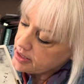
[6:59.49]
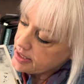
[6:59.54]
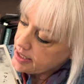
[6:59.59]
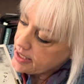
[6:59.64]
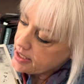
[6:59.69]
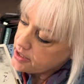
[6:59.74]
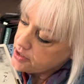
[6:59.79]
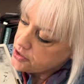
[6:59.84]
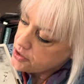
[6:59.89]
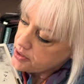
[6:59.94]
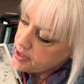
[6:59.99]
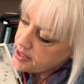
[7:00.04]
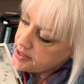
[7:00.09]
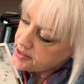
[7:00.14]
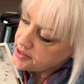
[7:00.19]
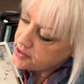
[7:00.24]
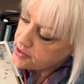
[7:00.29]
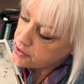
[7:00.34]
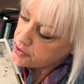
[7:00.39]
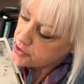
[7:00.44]

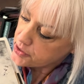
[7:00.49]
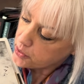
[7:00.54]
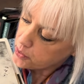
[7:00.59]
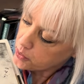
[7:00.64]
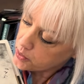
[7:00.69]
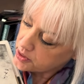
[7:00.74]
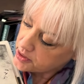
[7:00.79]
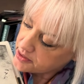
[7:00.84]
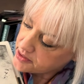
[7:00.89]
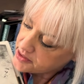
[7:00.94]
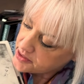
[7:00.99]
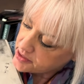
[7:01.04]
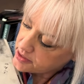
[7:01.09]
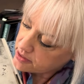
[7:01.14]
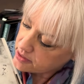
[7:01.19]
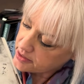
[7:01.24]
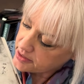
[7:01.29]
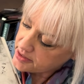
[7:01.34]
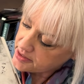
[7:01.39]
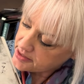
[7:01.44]
headdress. There's horns
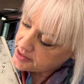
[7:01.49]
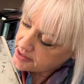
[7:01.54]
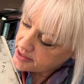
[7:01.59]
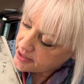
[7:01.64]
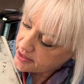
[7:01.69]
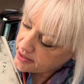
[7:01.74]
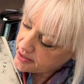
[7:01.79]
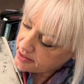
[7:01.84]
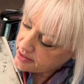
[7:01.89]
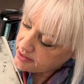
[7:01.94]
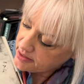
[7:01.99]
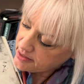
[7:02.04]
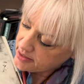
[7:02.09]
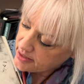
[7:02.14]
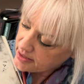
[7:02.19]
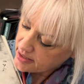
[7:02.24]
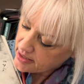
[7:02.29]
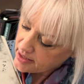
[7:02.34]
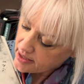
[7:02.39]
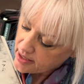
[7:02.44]
on his head.
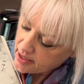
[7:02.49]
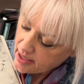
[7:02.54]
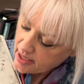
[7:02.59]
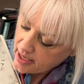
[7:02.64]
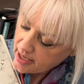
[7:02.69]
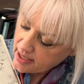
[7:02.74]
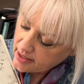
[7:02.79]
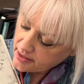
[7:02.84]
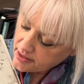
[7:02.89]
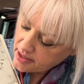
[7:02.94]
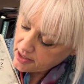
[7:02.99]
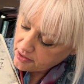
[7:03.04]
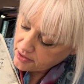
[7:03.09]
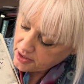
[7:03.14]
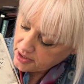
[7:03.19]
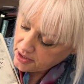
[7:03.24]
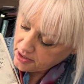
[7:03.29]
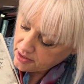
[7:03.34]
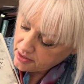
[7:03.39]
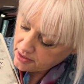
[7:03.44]
And down
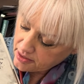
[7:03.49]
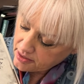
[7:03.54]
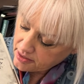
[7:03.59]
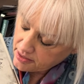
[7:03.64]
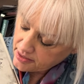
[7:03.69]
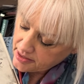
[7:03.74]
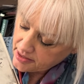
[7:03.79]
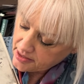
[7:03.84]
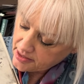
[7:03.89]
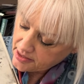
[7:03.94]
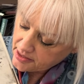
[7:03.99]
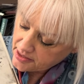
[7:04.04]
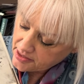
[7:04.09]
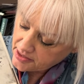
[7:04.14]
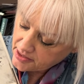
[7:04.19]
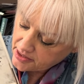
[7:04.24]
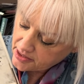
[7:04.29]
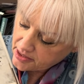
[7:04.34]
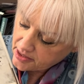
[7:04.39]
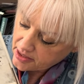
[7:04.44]
here
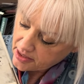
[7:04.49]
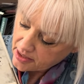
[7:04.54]
is